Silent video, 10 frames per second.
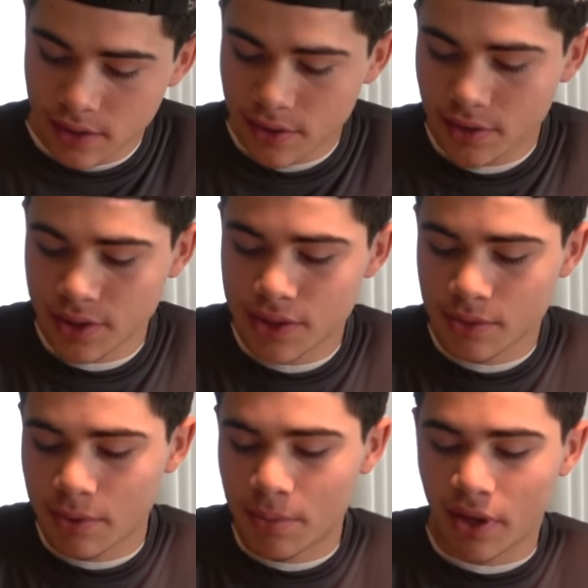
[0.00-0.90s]
literally only
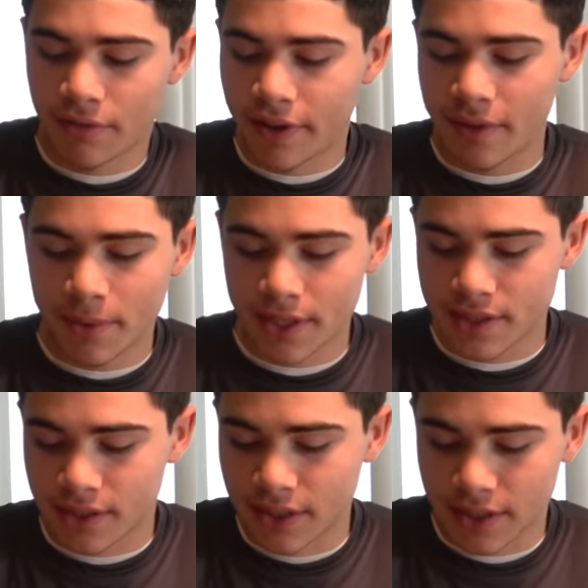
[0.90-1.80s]
took me probably five
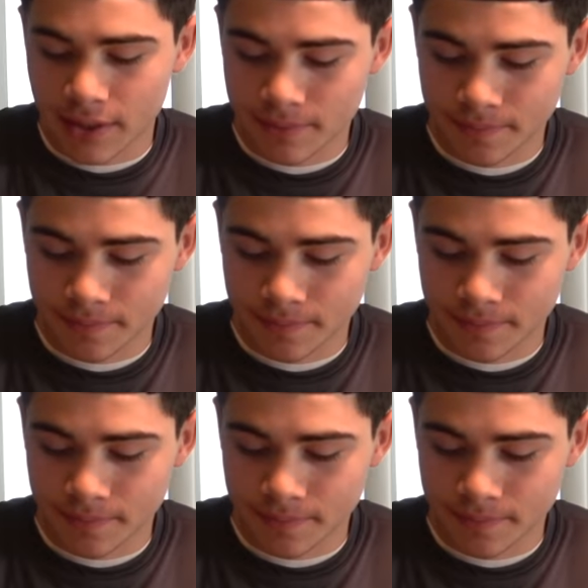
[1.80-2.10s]
minutes to cook it.